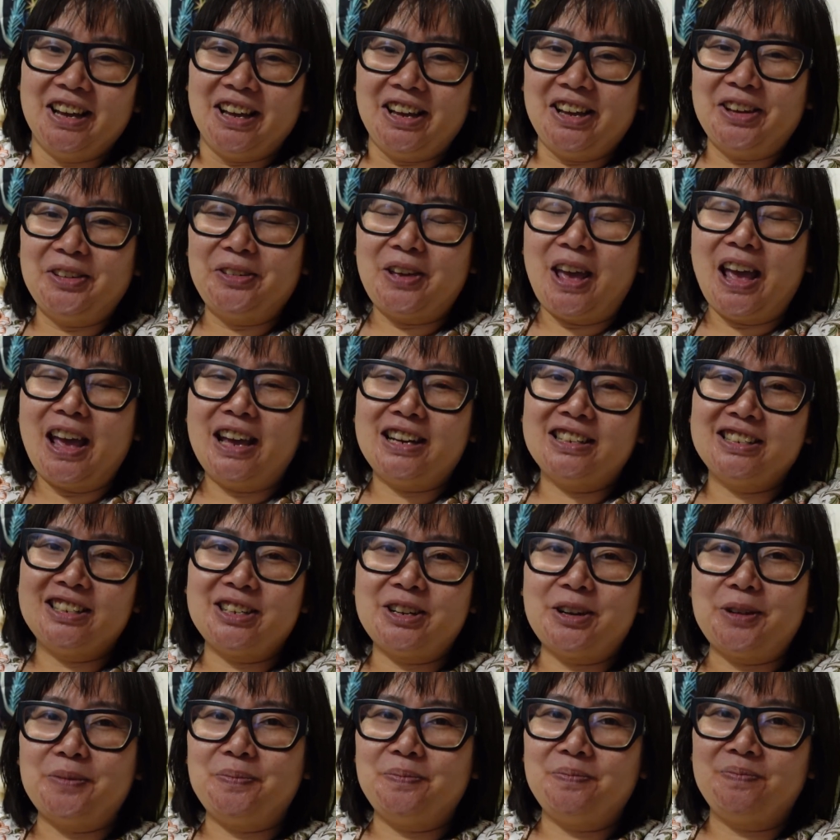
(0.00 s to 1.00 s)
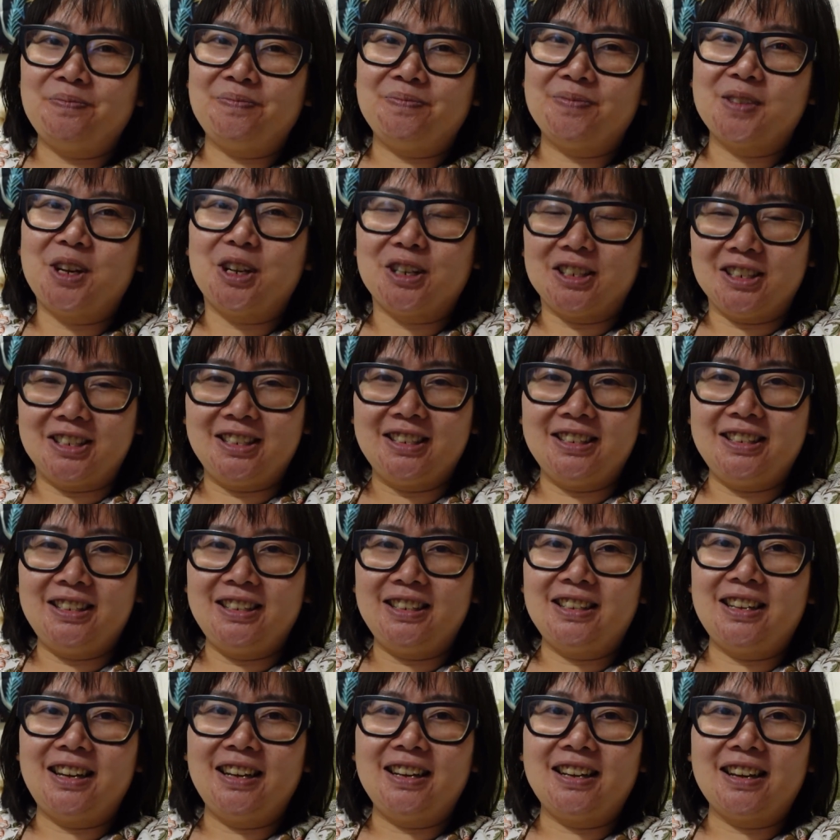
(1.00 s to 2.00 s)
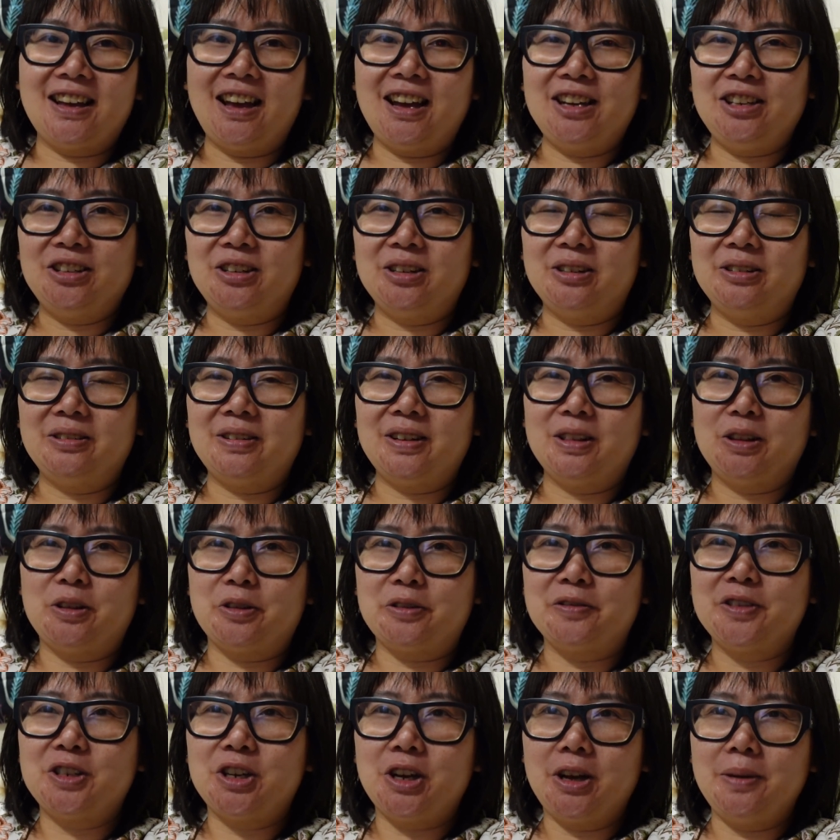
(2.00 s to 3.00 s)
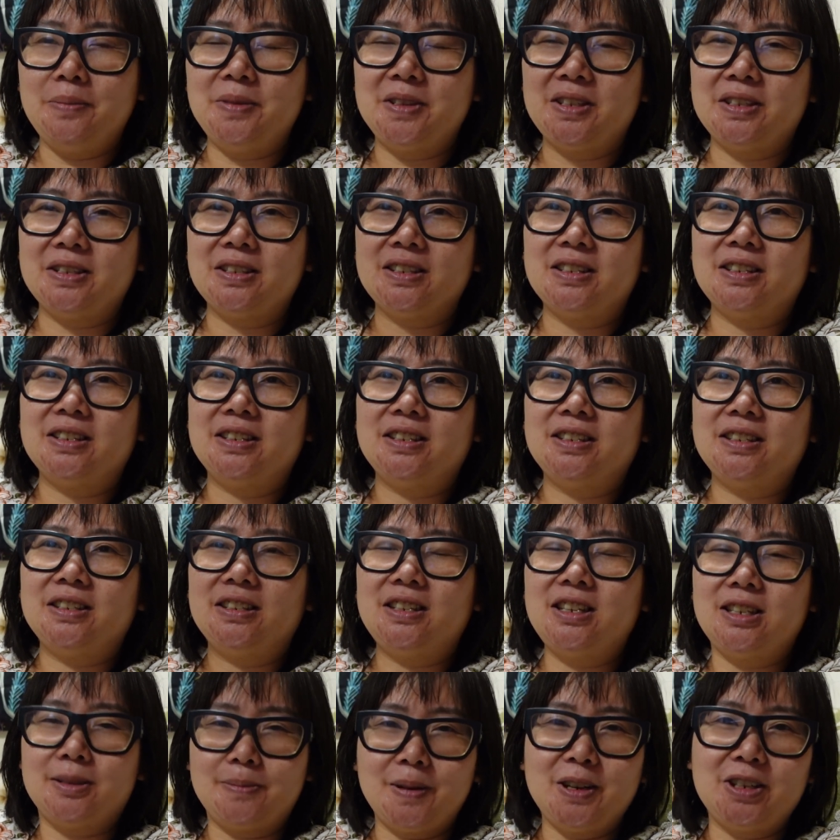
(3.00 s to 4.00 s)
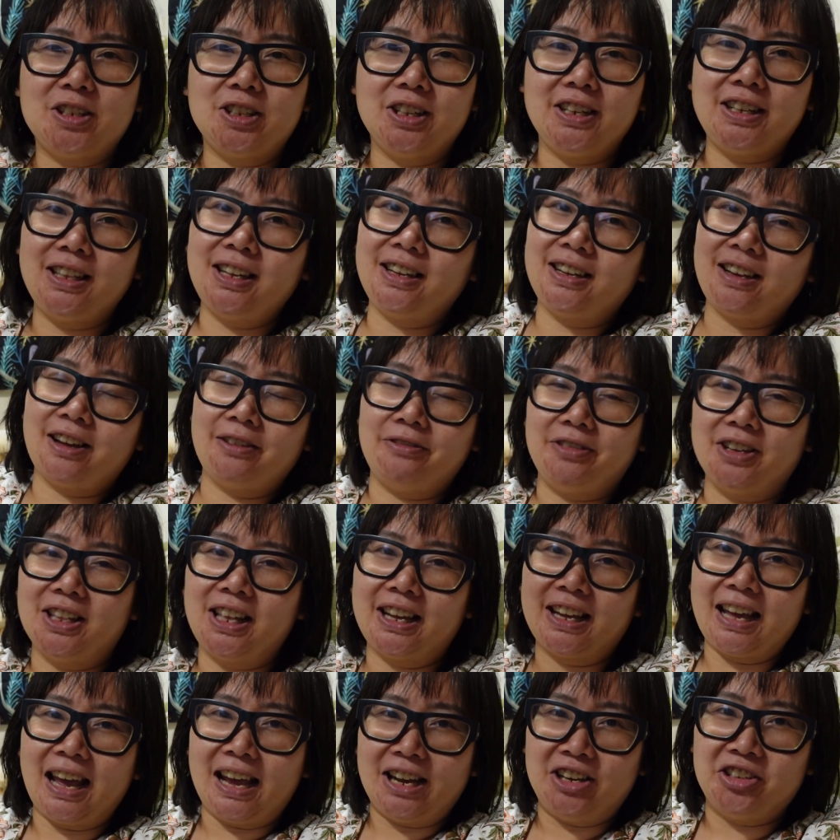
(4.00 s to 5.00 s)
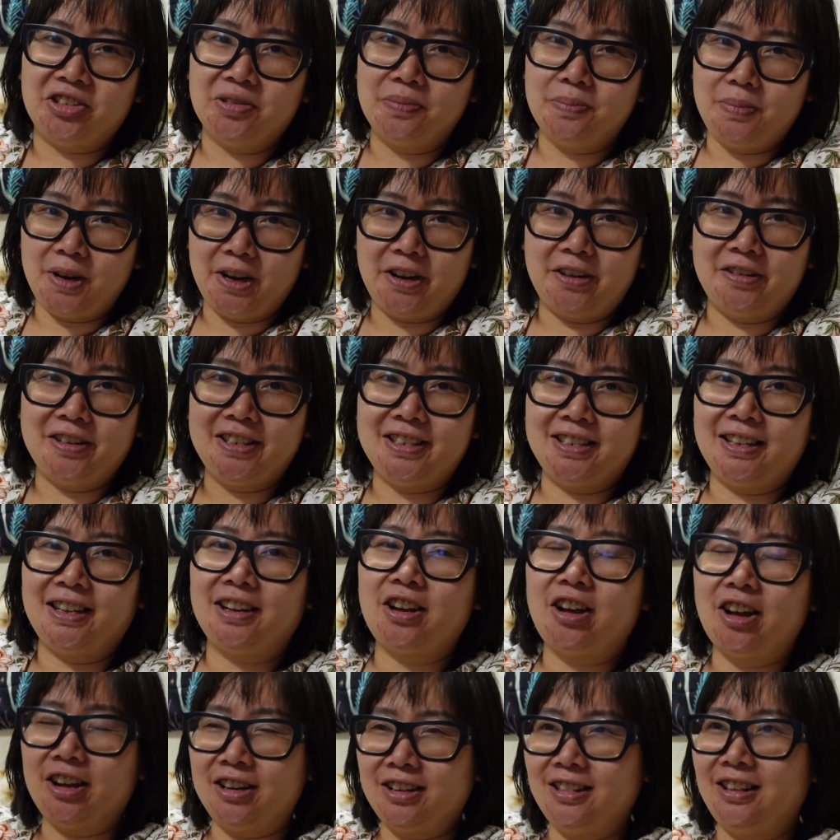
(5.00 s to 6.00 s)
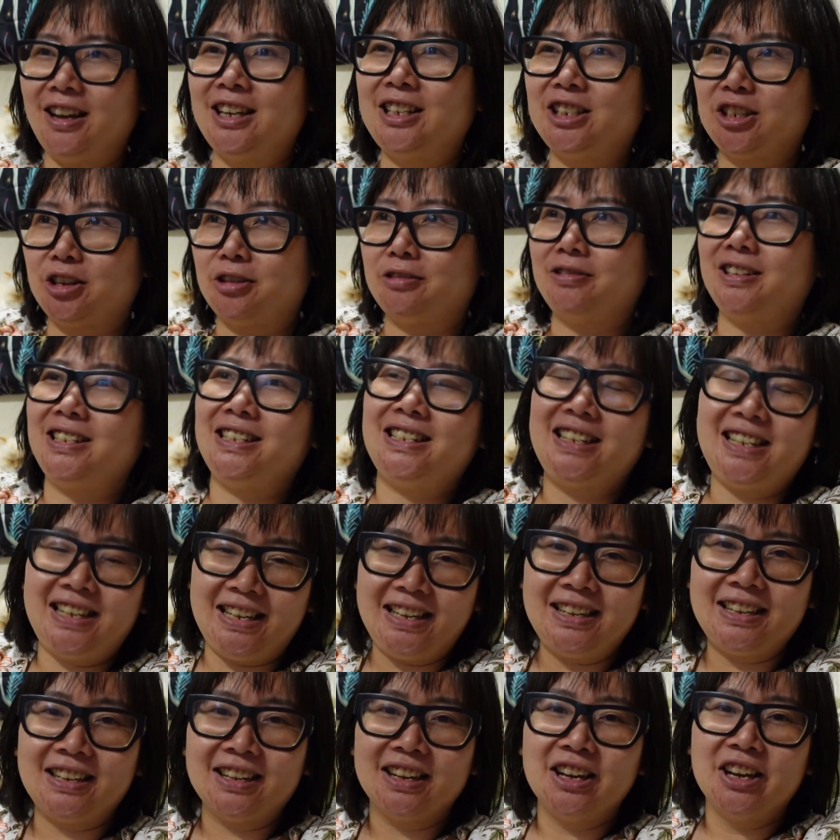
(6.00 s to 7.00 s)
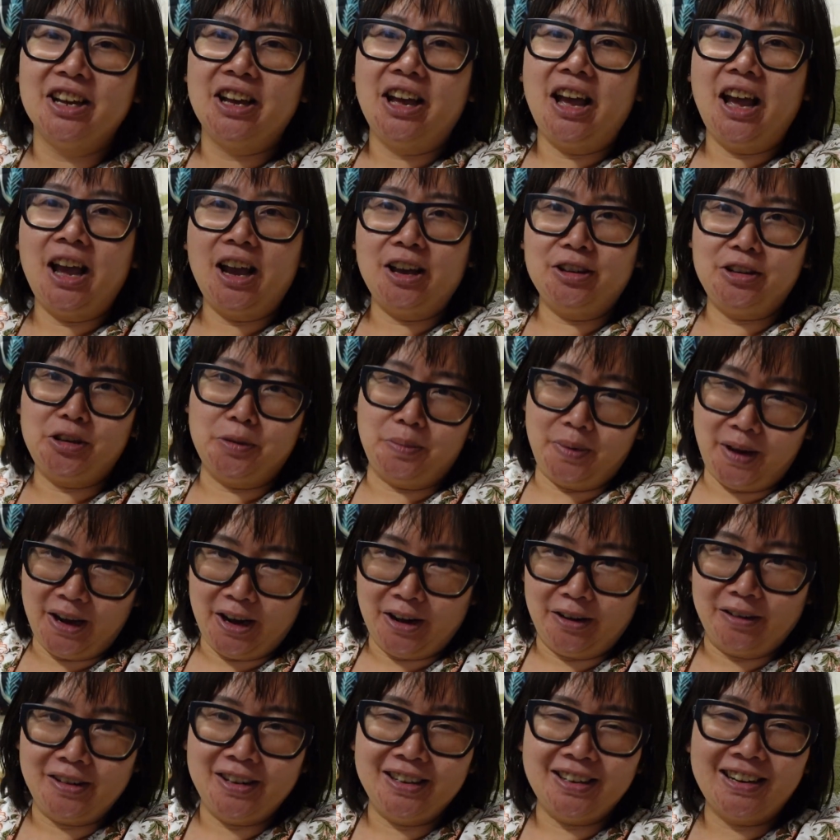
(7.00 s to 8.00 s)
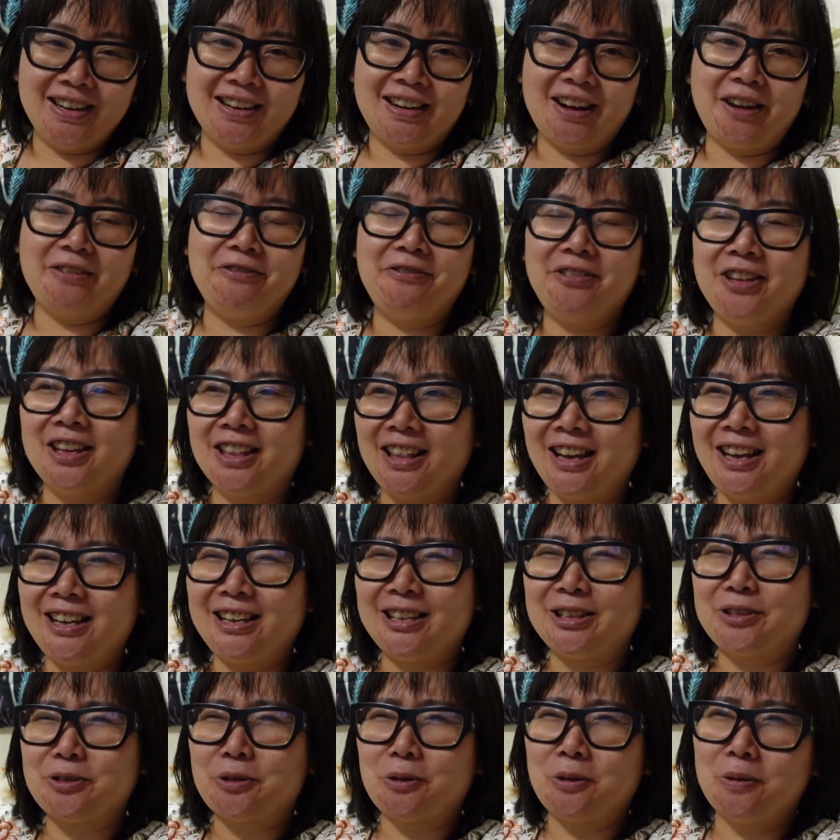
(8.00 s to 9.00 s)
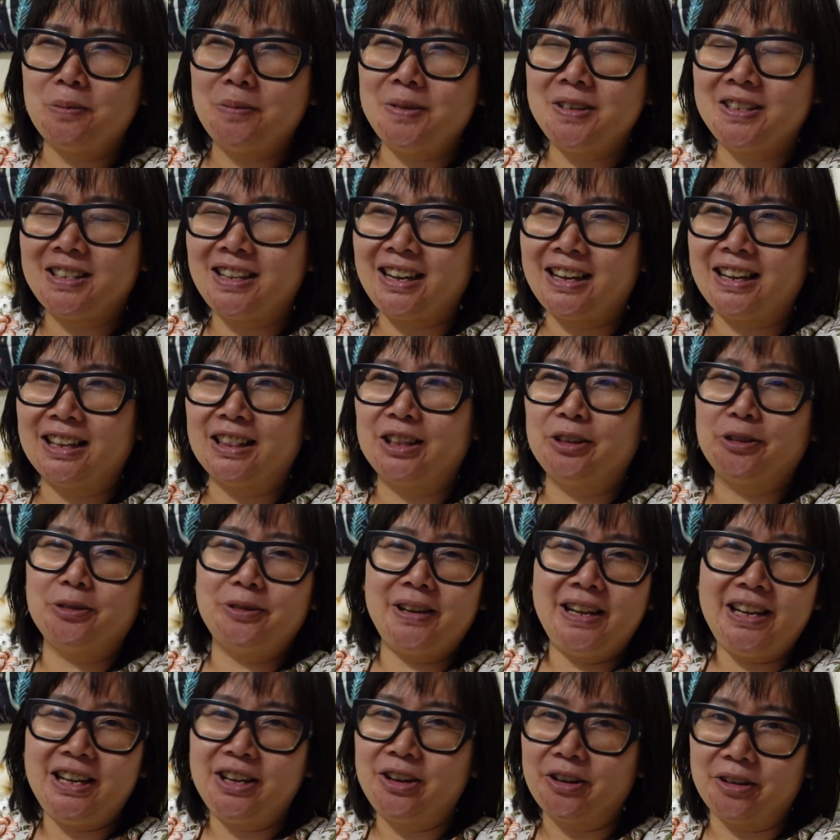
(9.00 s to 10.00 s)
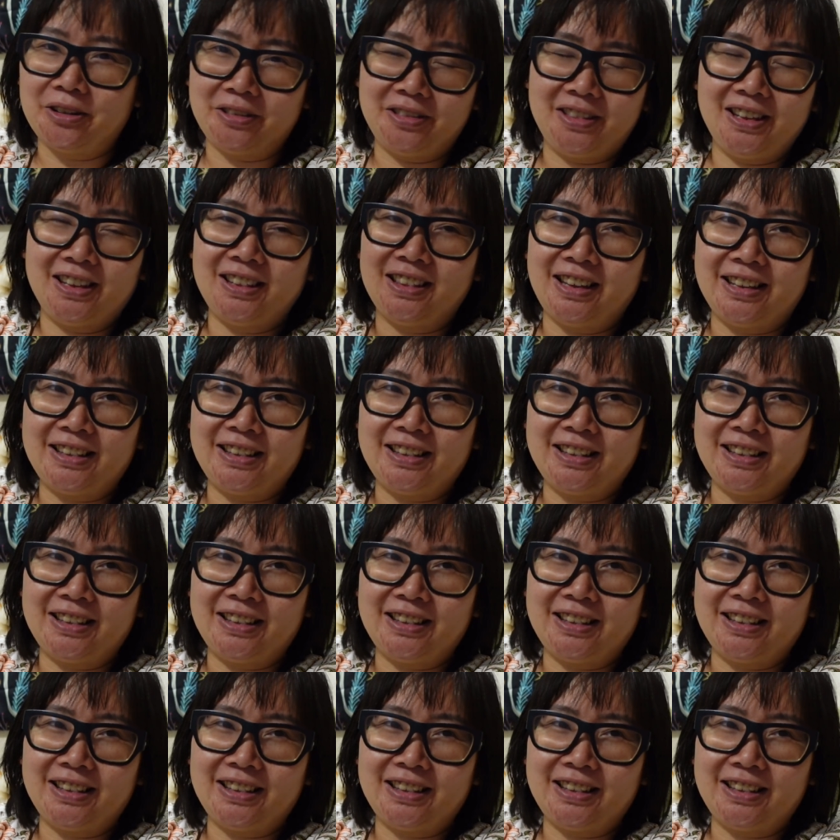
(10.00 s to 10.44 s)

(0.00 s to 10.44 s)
And honestly, like, I know a lot of times, especially, like, I feel like Asian parents, they kind of like to critique how you parent, and I feel like it's almost like a little ego thing.